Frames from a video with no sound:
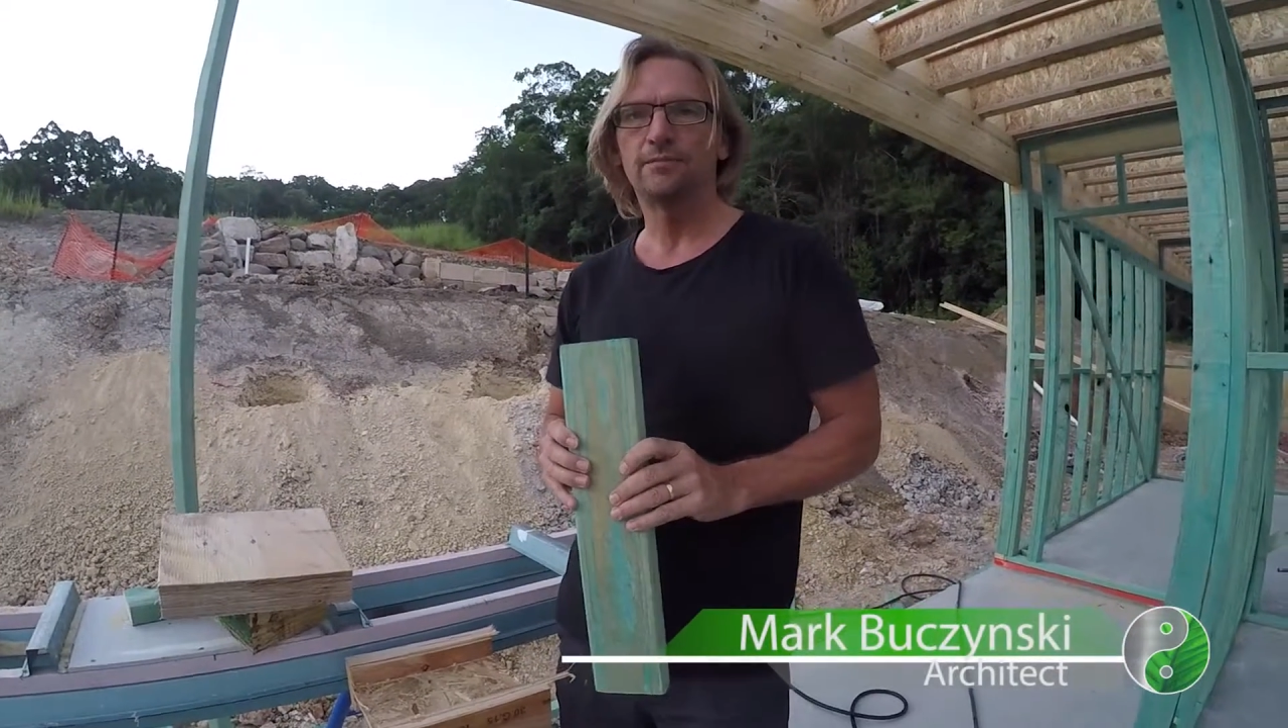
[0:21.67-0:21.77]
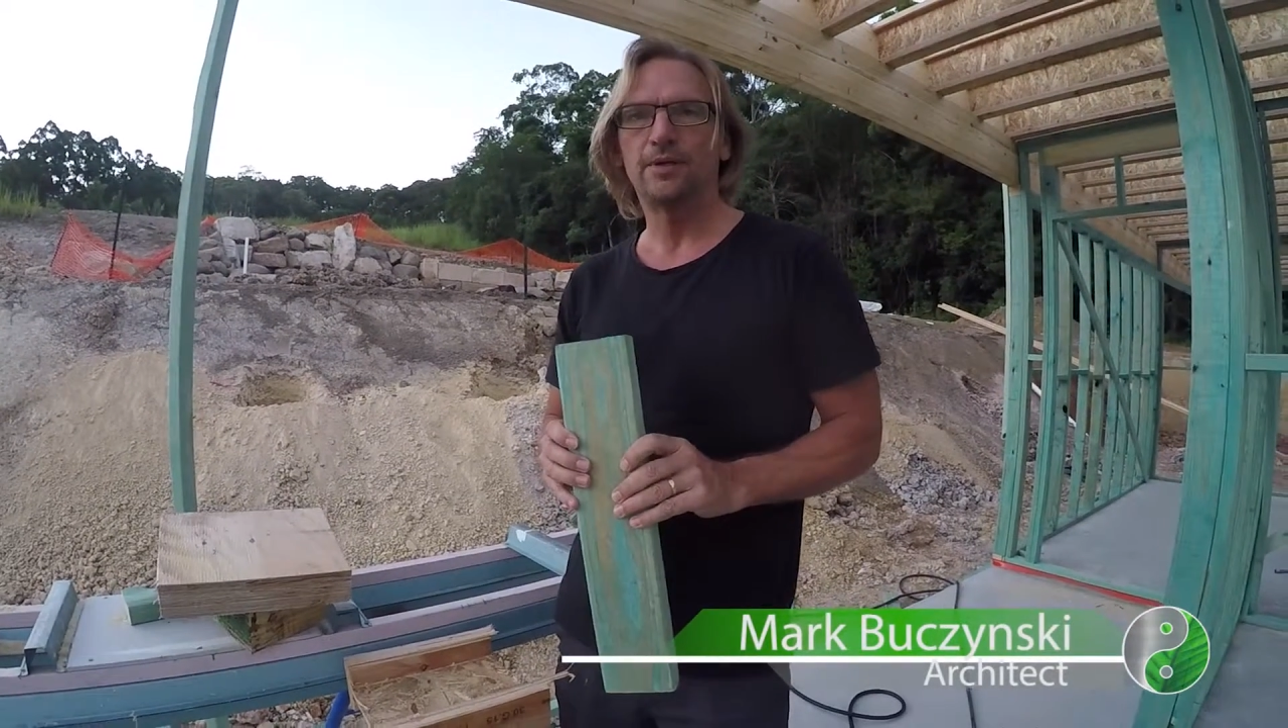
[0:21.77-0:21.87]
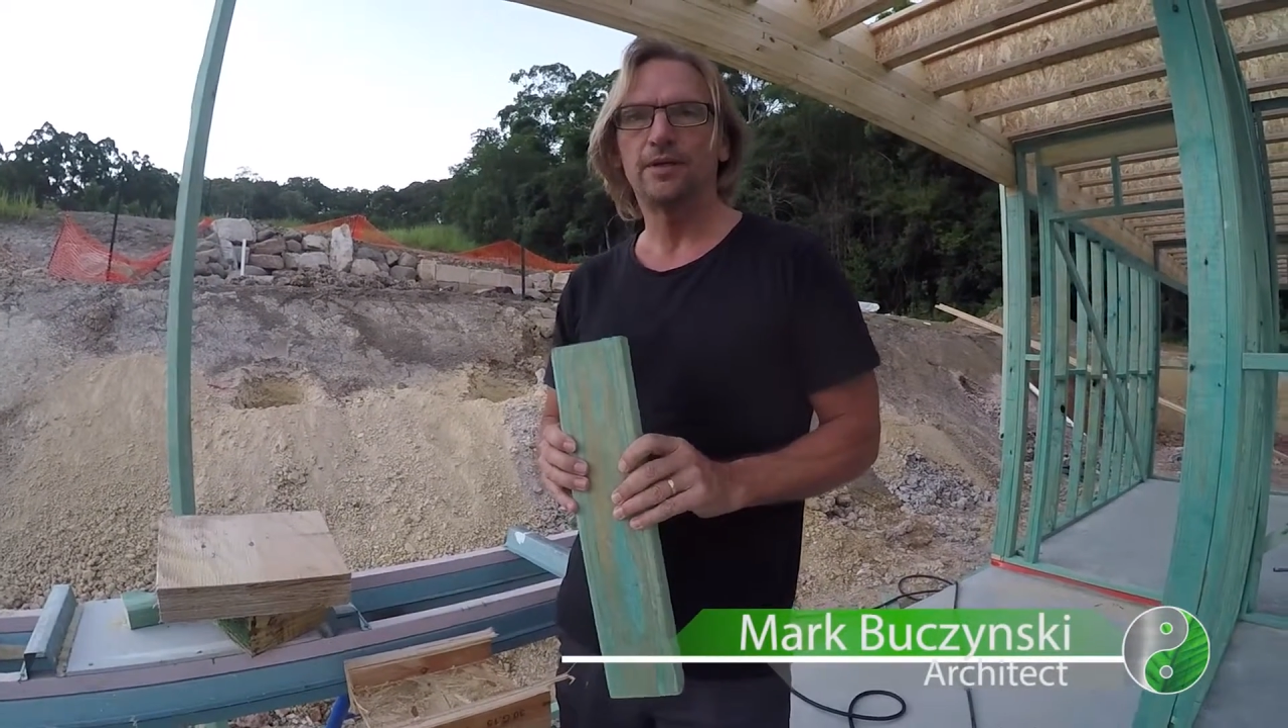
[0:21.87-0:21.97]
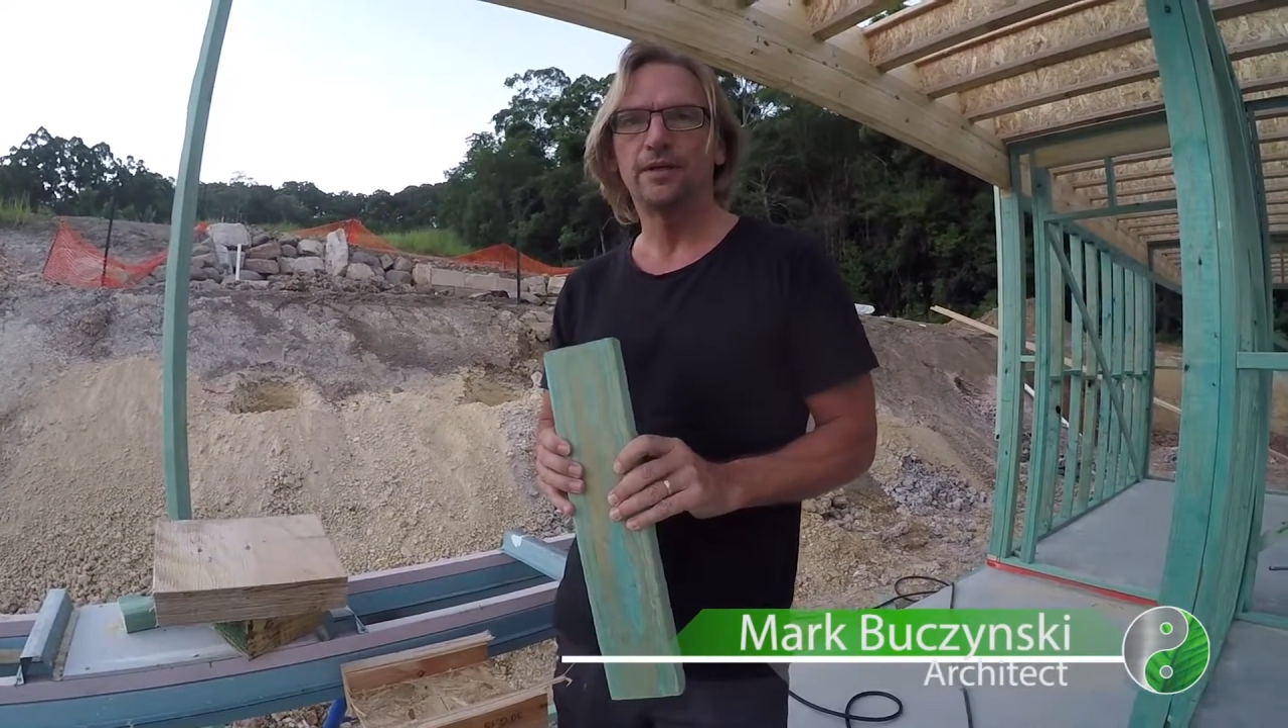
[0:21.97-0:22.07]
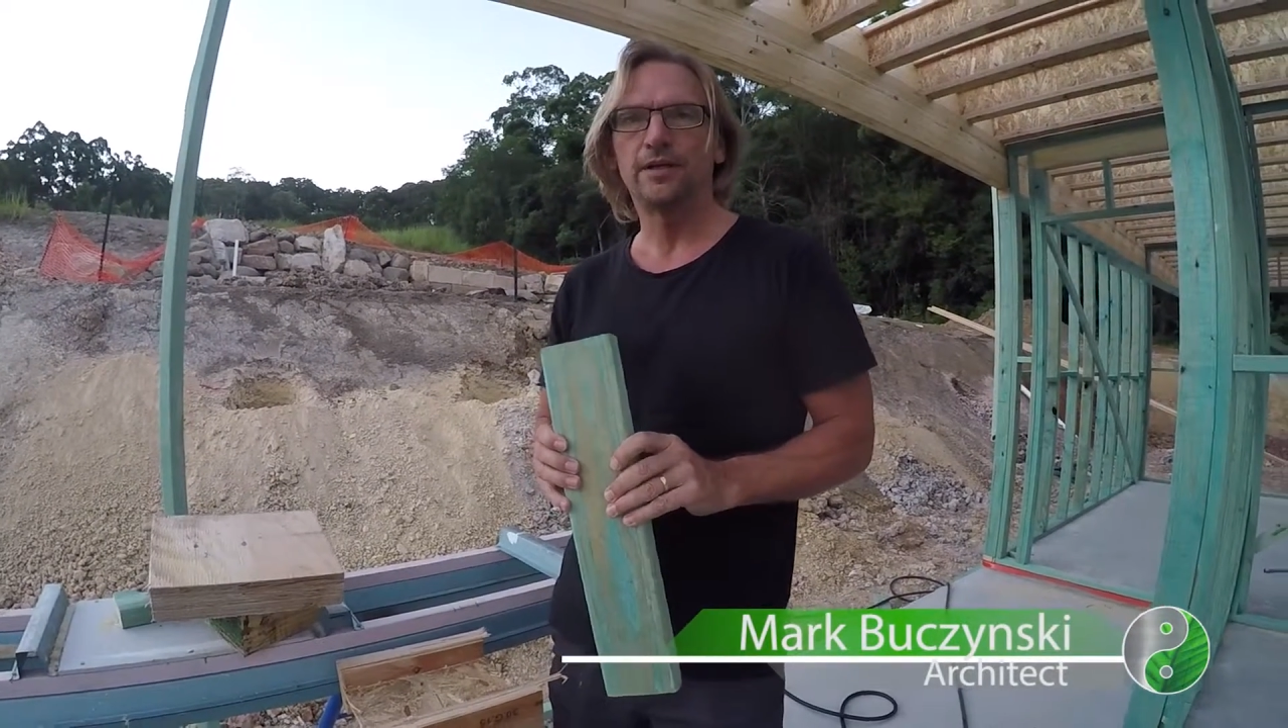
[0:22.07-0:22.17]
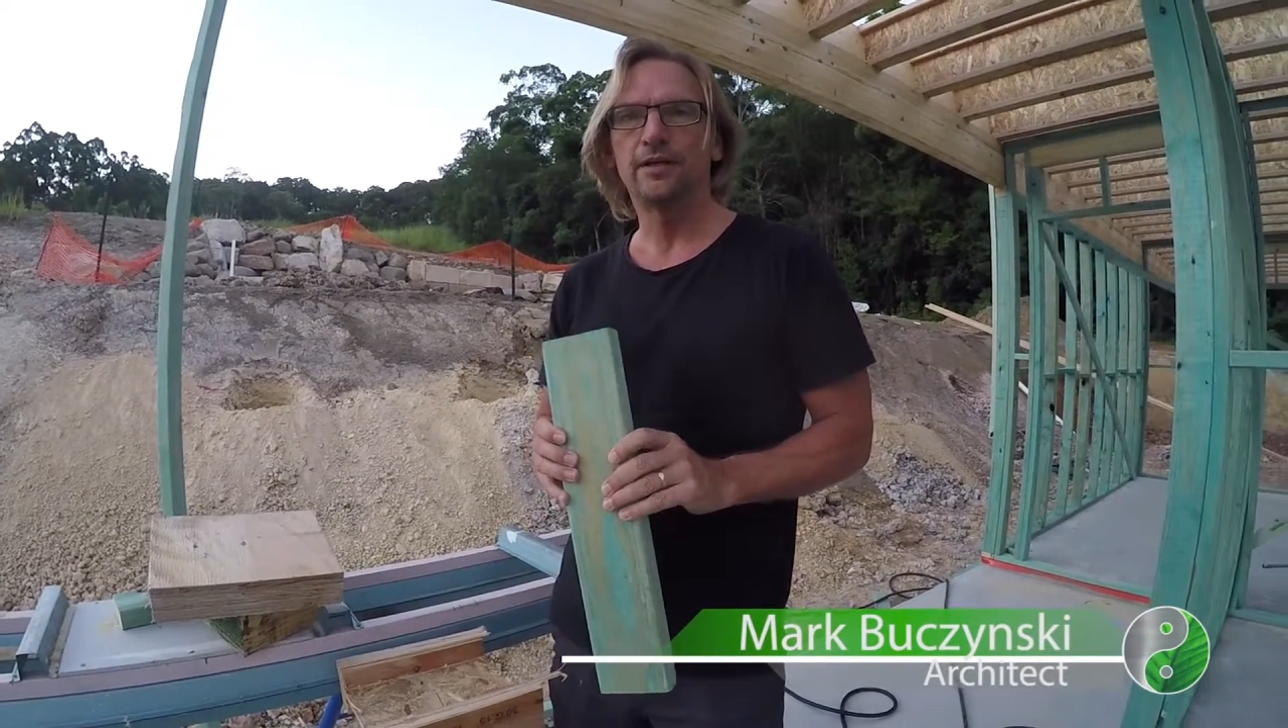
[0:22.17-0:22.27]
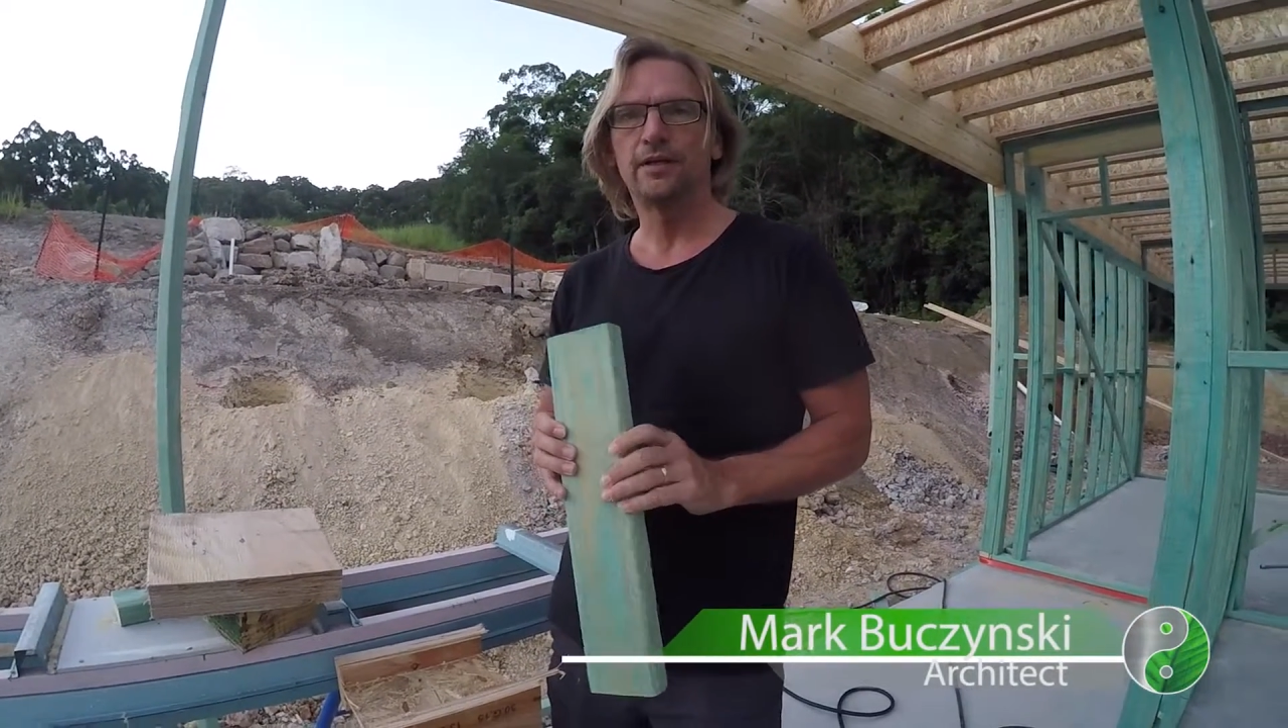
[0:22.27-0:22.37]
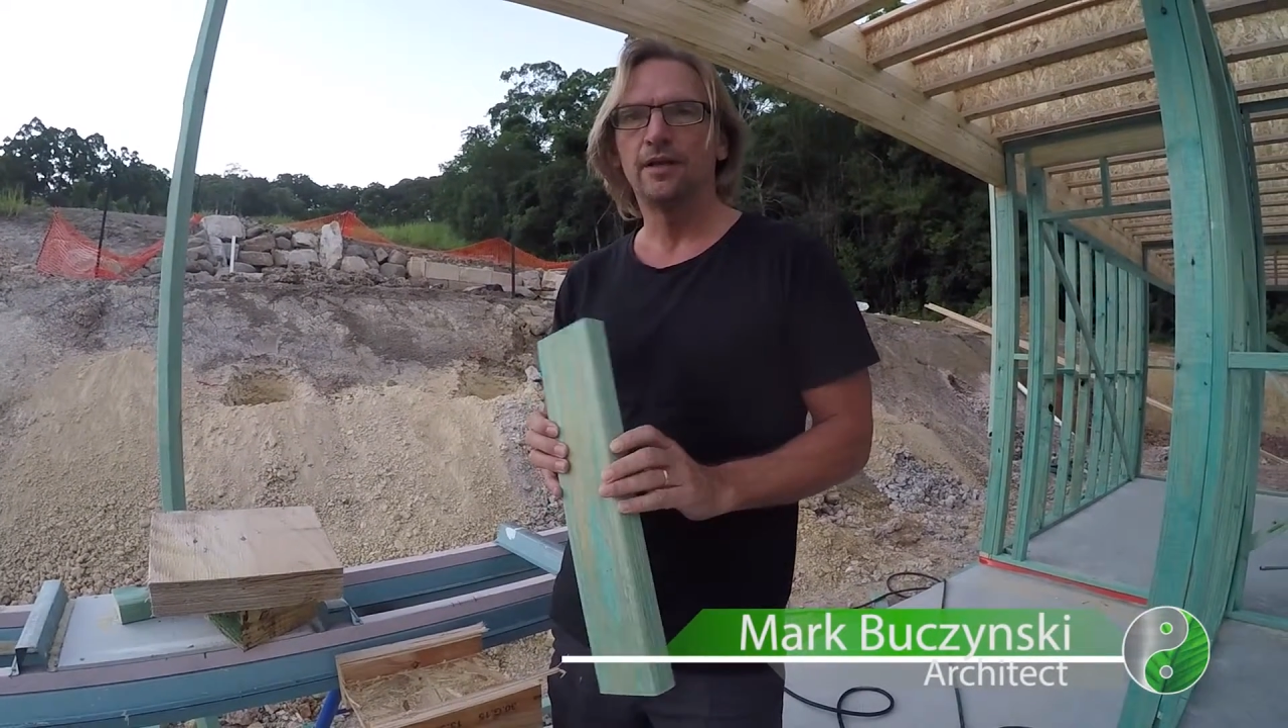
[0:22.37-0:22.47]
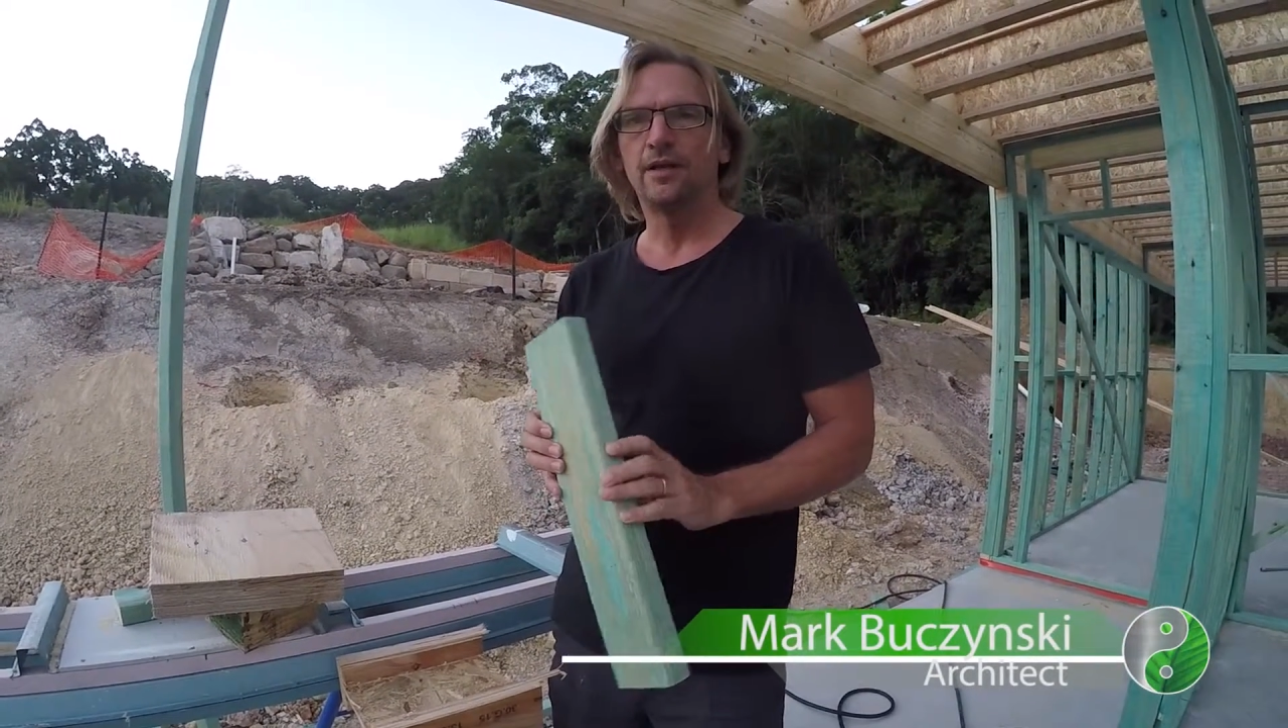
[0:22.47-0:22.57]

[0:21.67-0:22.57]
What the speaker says: pine